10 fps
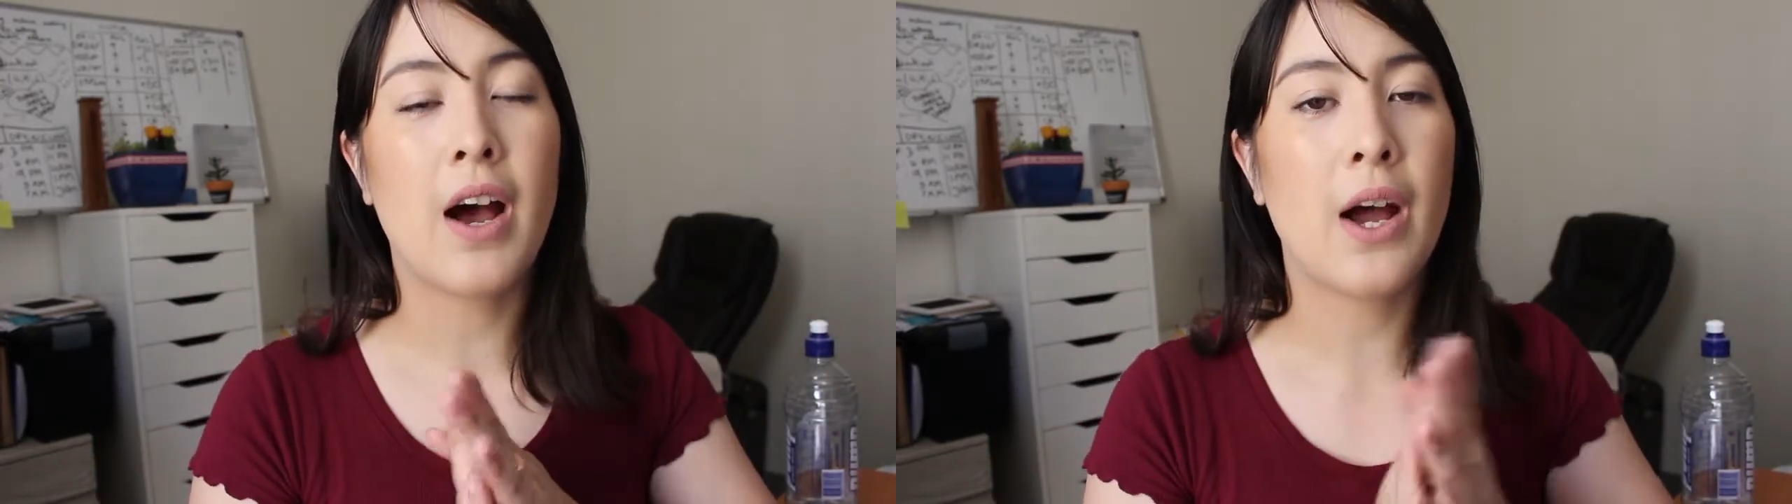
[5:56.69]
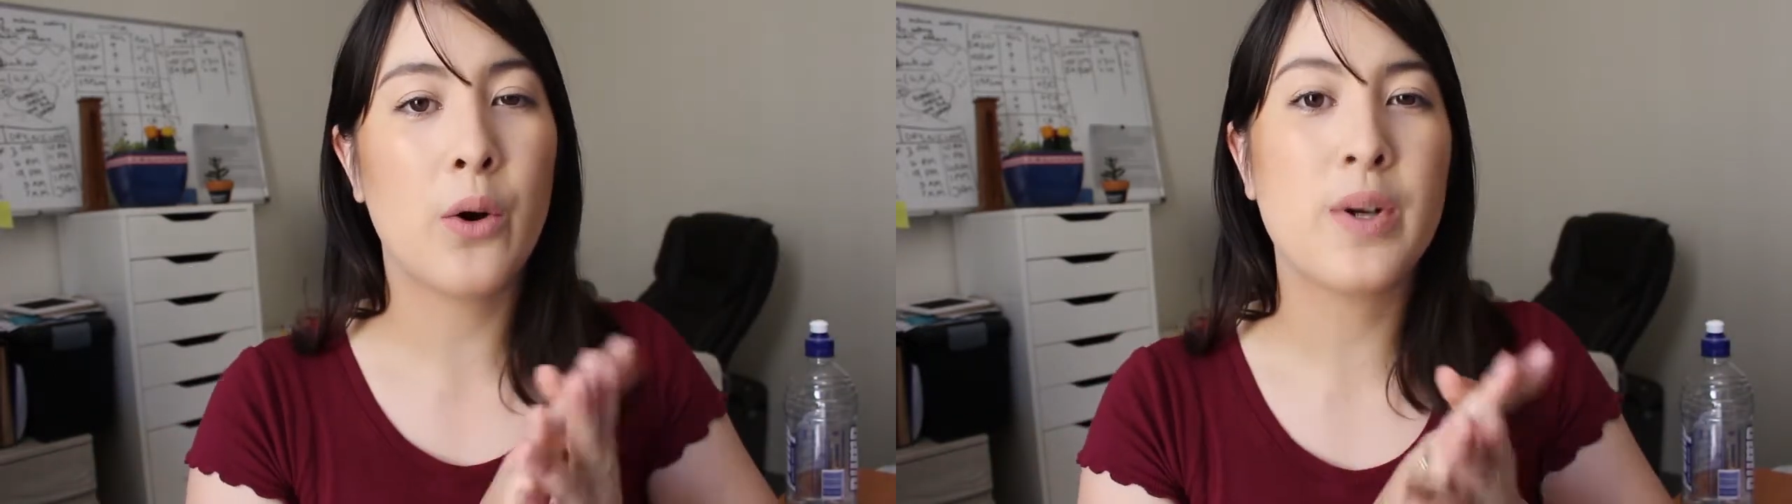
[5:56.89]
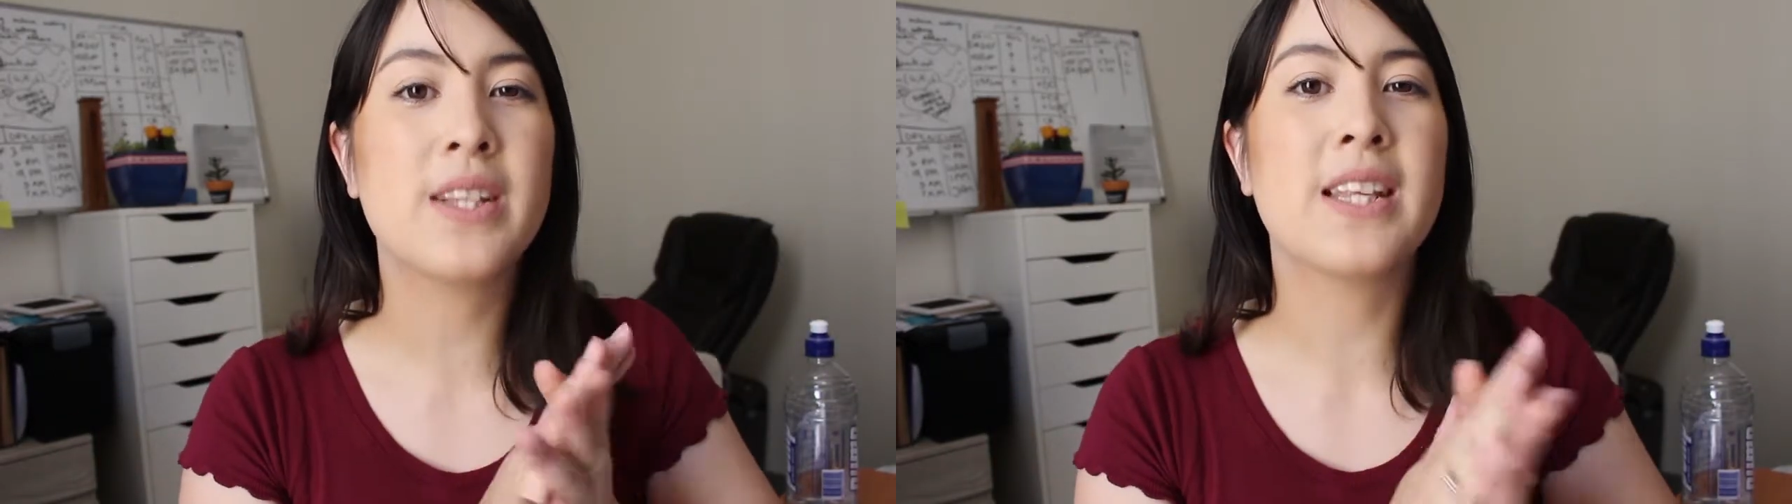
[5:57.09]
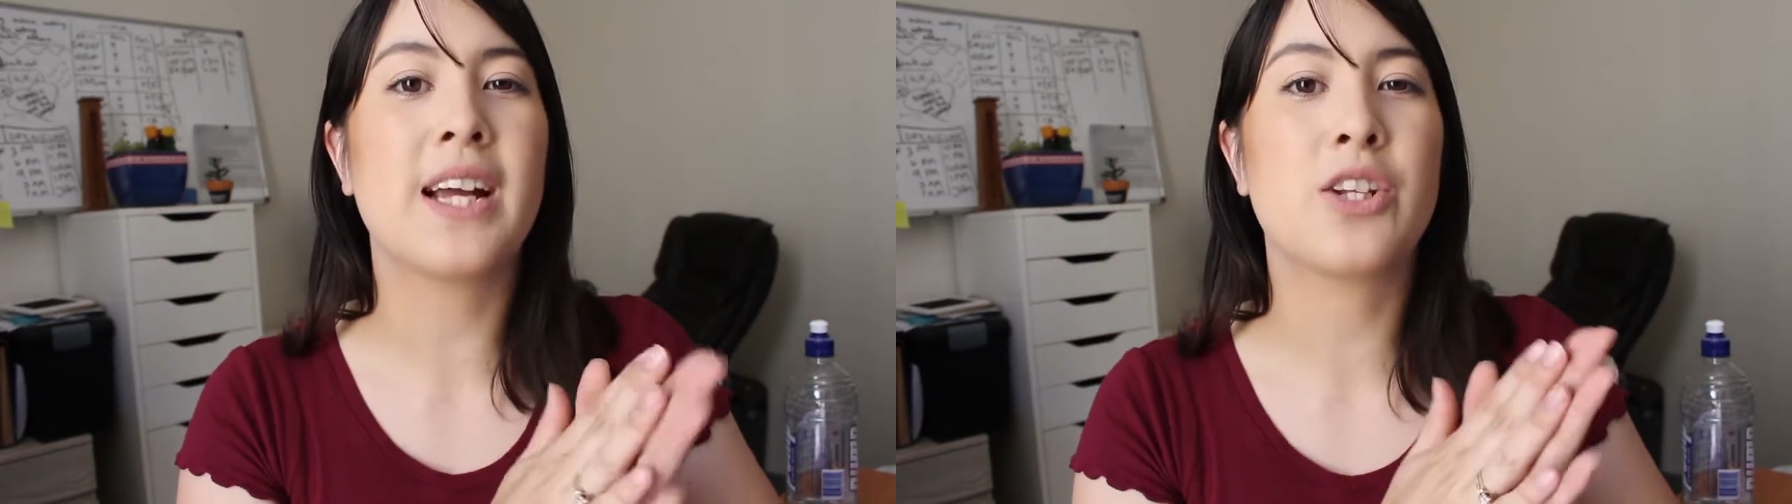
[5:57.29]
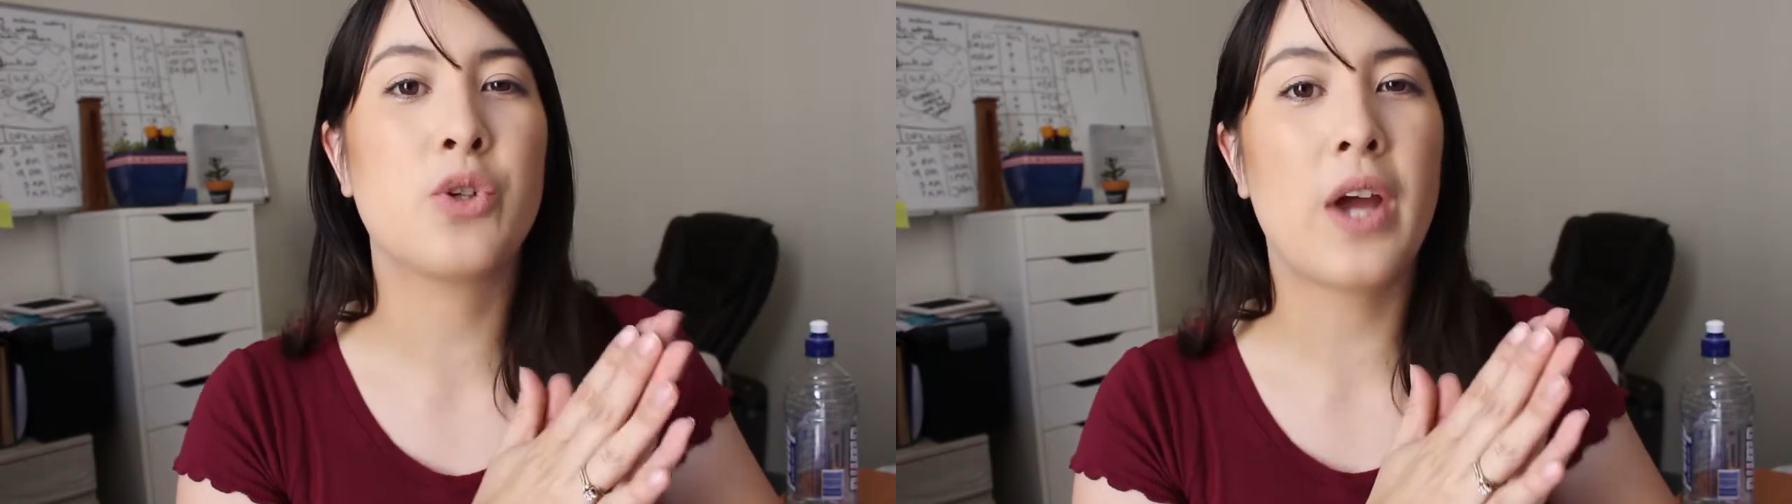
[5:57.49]
I always
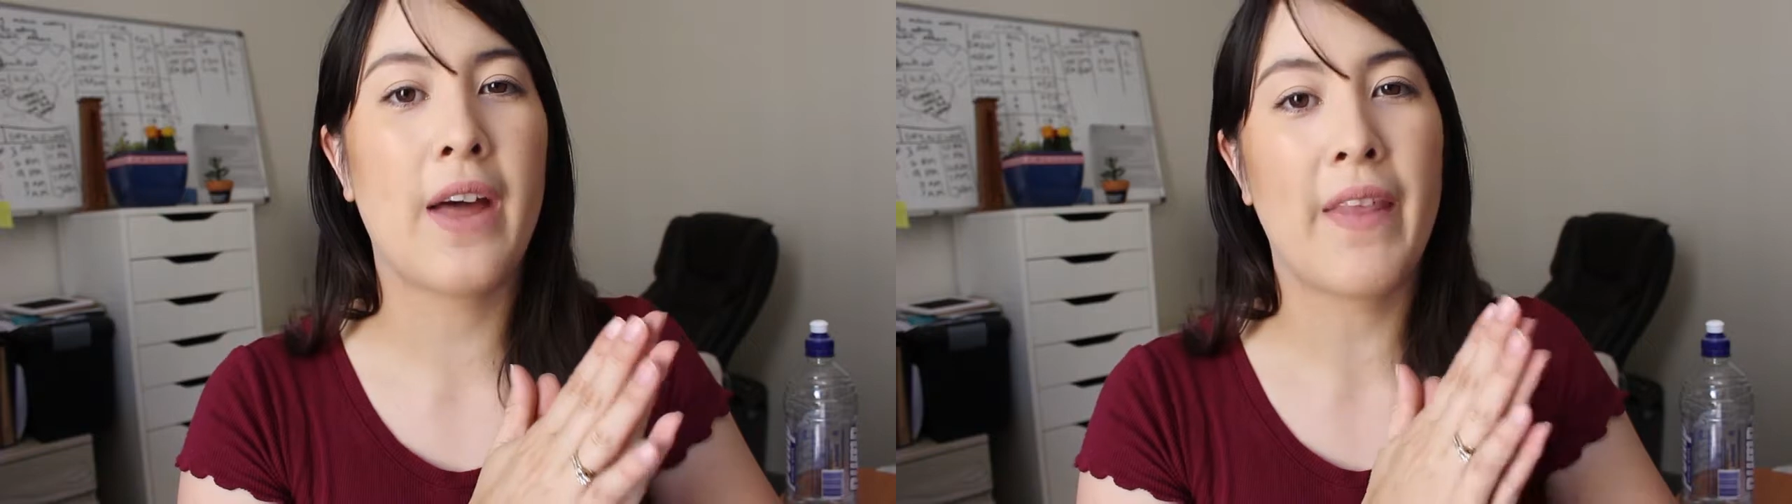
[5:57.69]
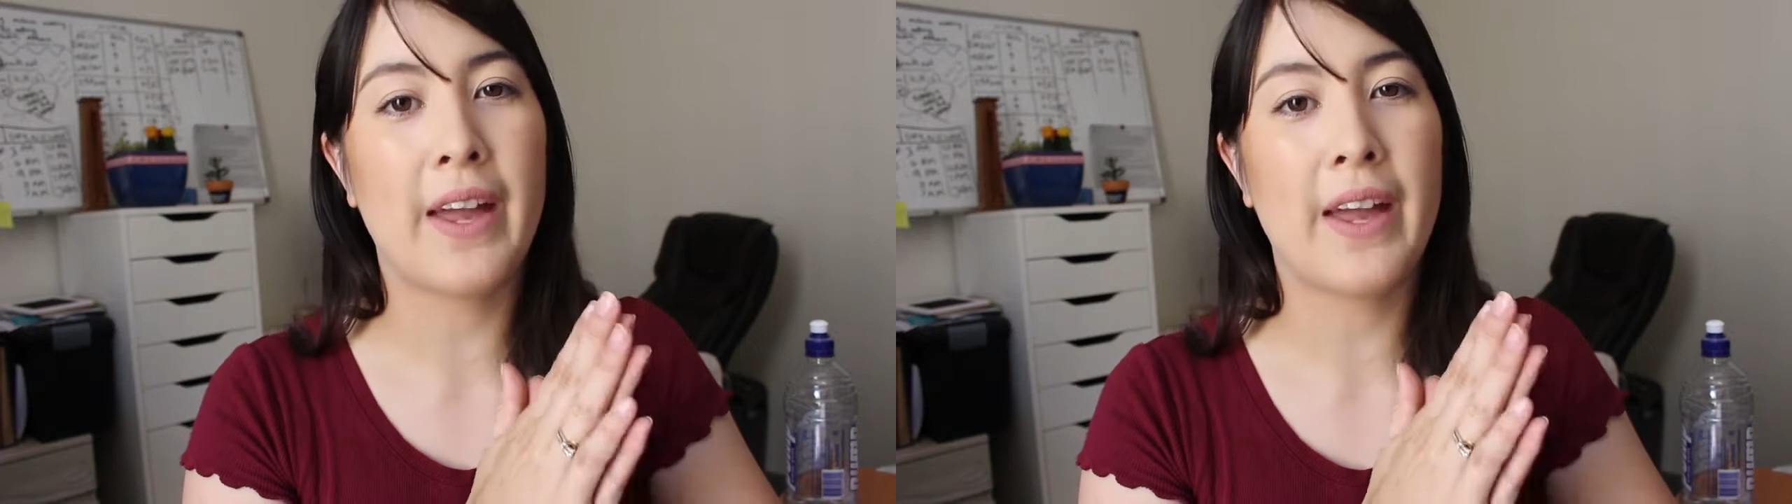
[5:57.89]
like to add